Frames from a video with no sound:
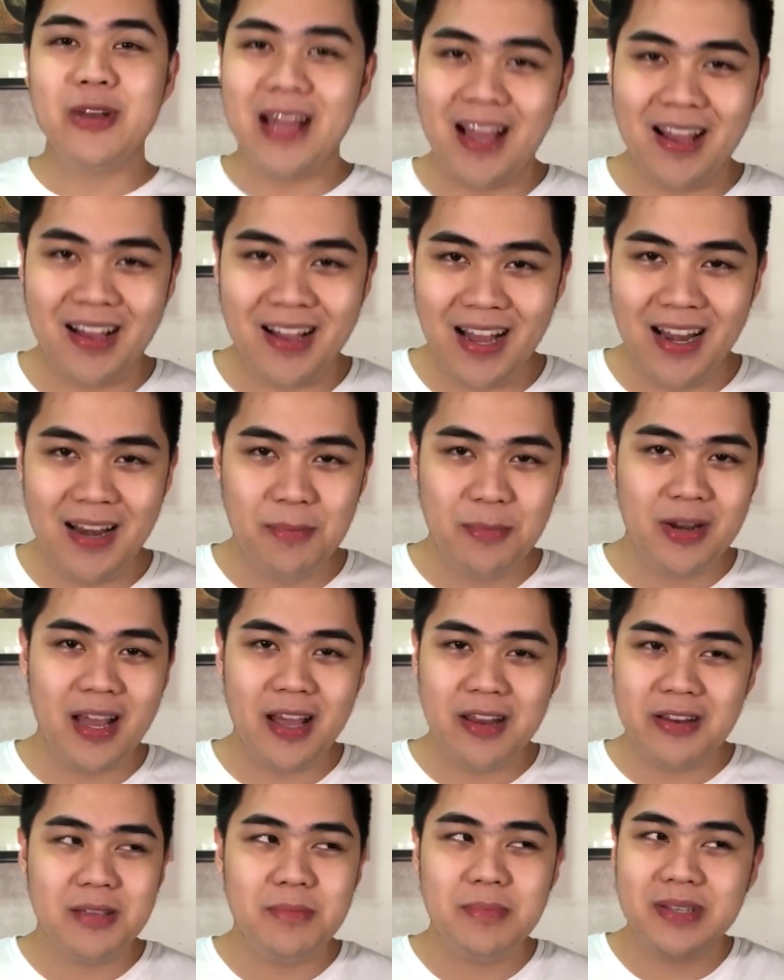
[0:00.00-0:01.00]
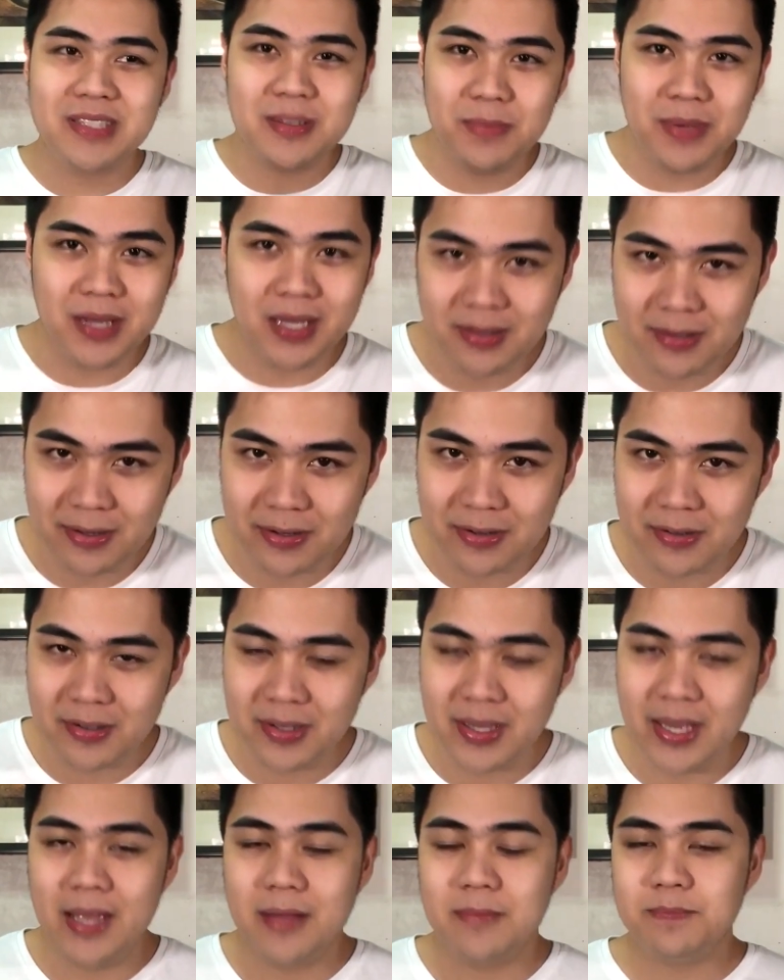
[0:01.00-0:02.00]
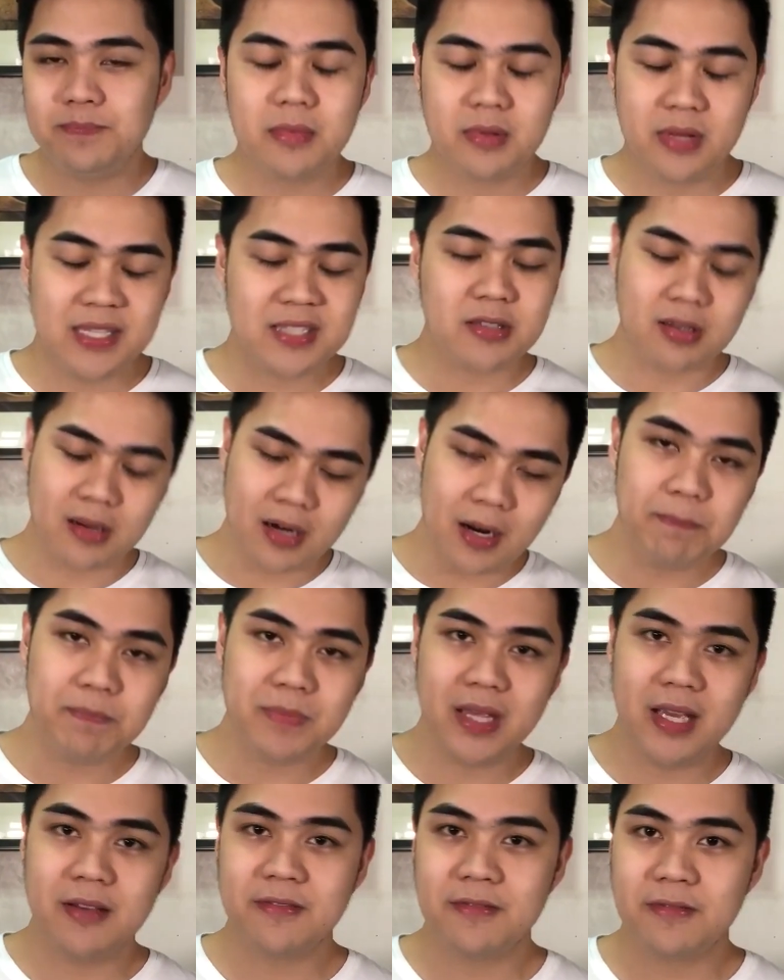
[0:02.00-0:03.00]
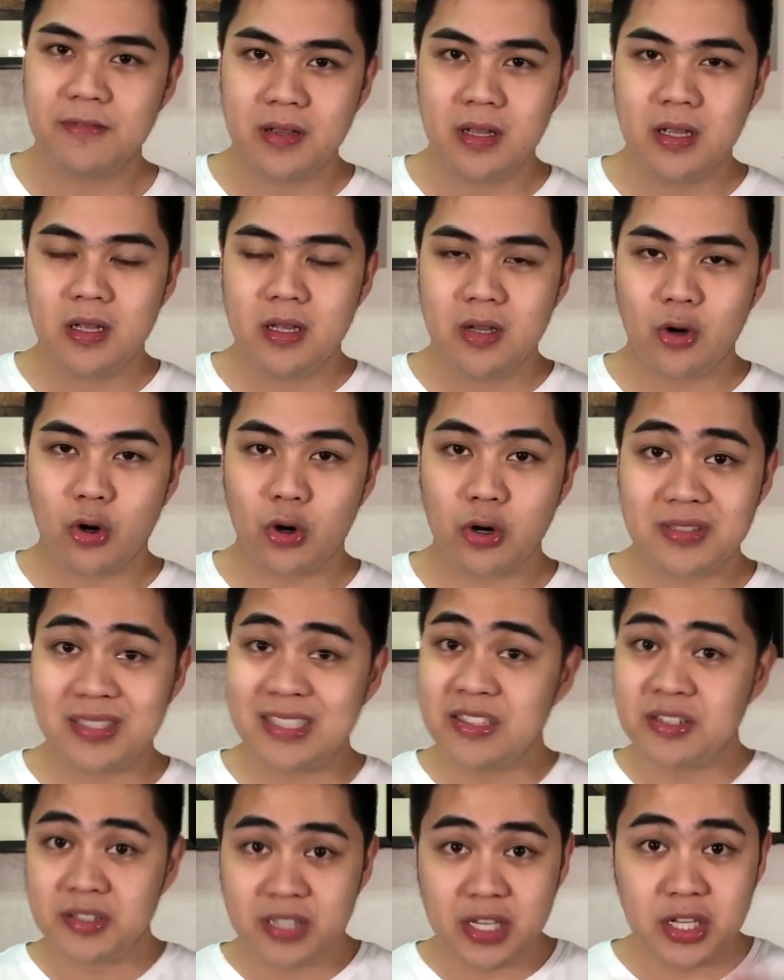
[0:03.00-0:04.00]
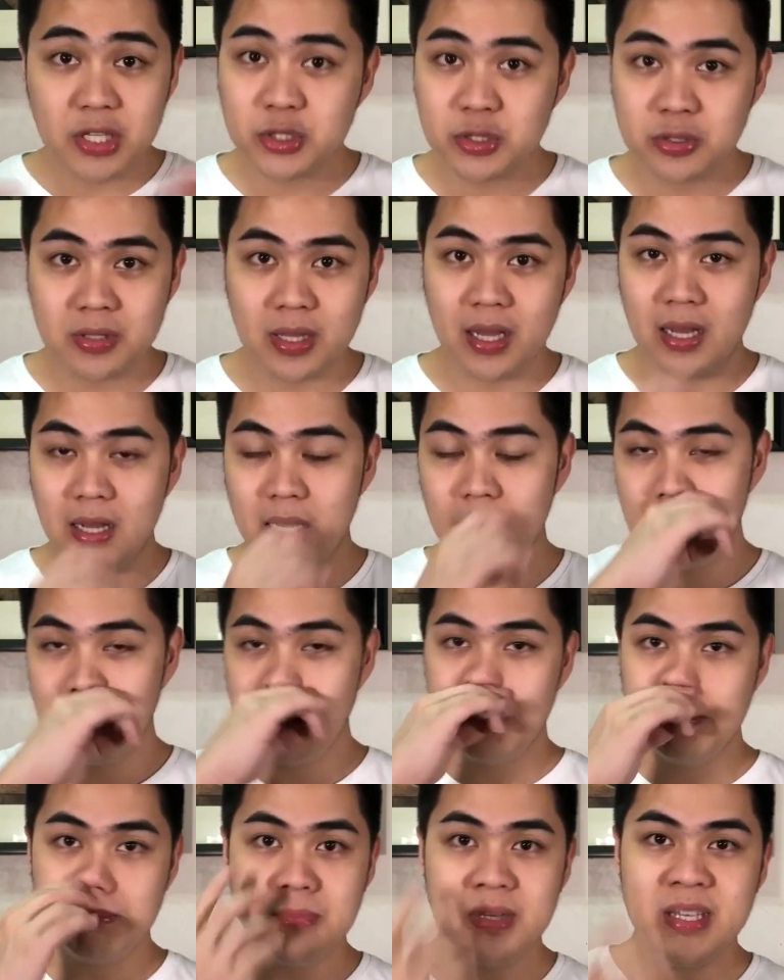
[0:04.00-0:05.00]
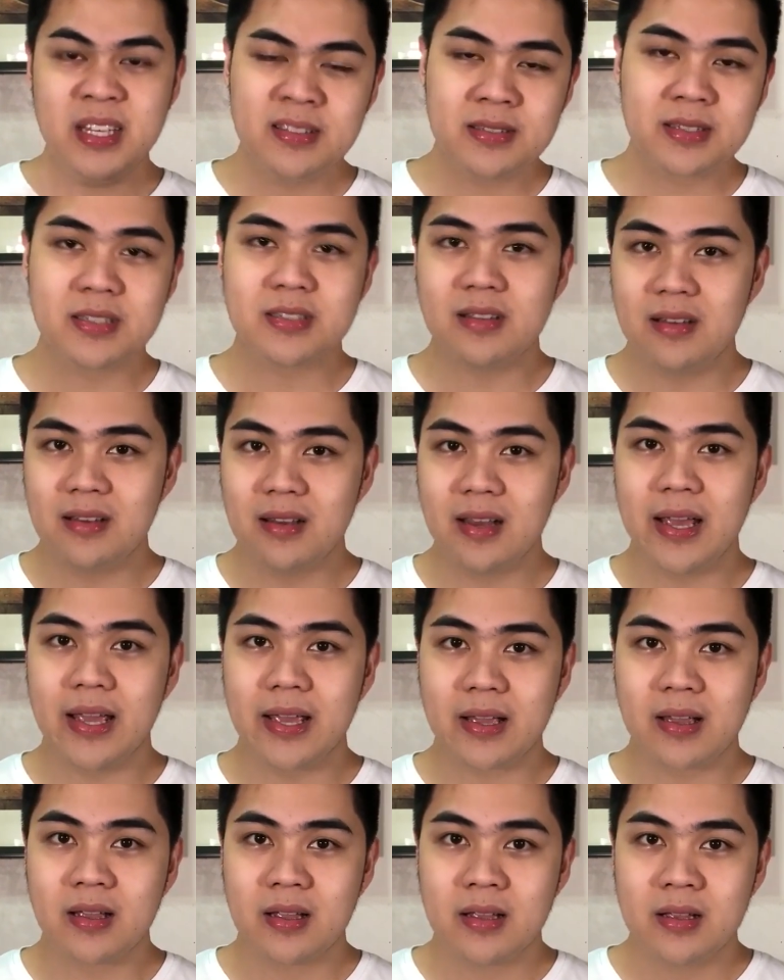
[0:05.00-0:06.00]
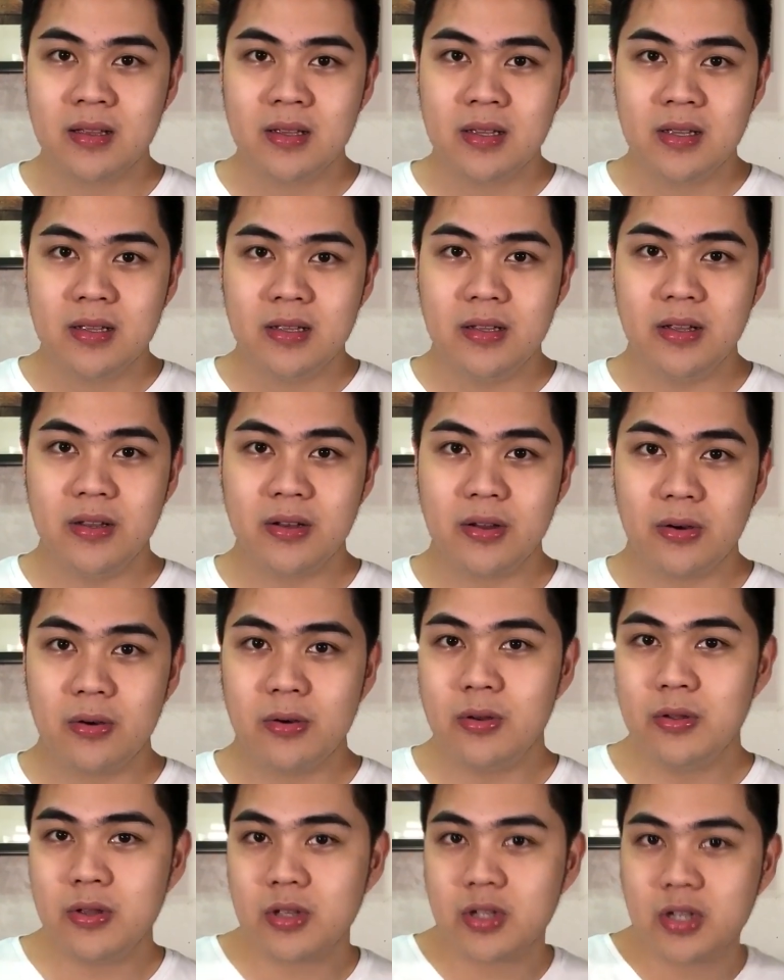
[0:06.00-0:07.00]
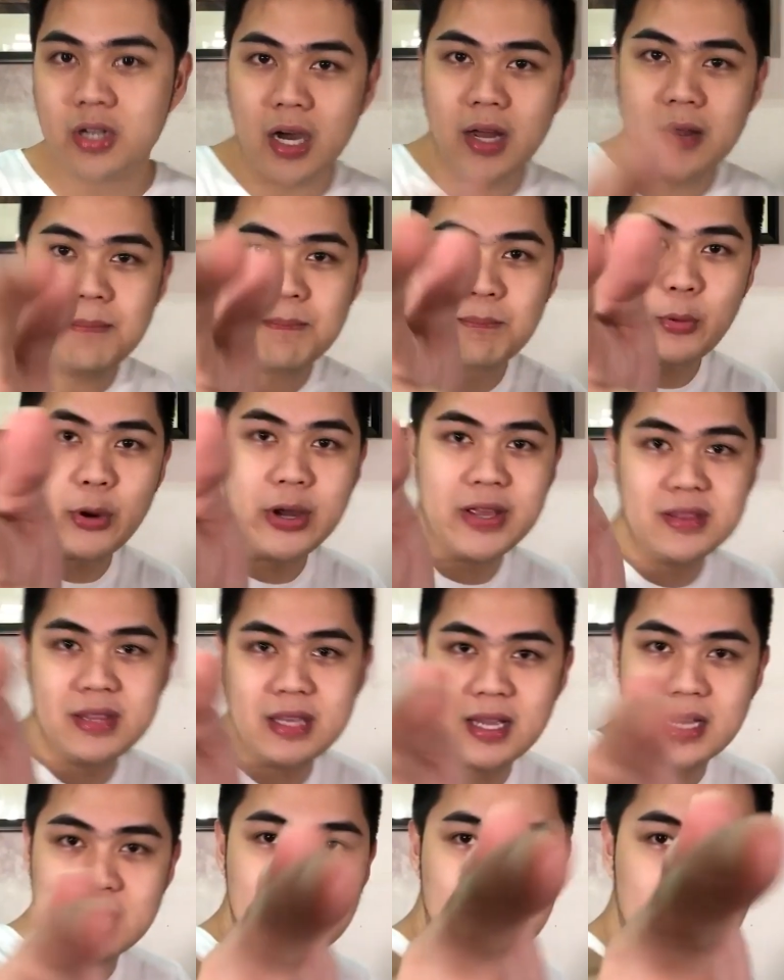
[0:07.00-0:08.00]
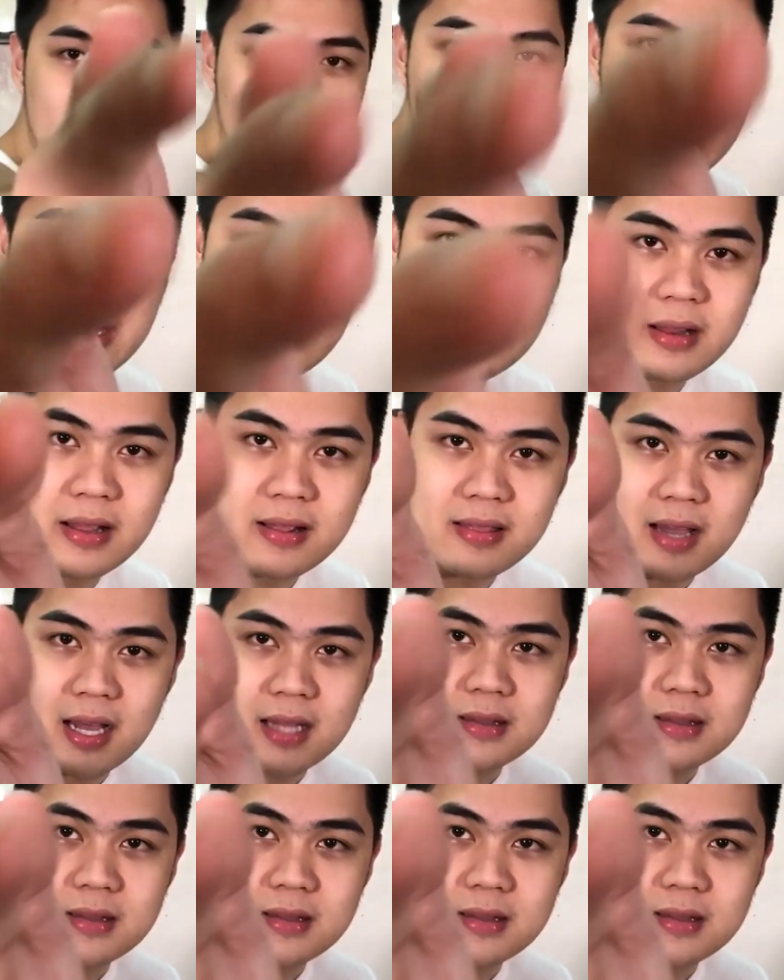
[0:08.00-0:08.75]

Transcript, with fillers: mo na yung ibig sabihin nun, okay? Disruptive or sensational means like, you know, gun pointing at you right there.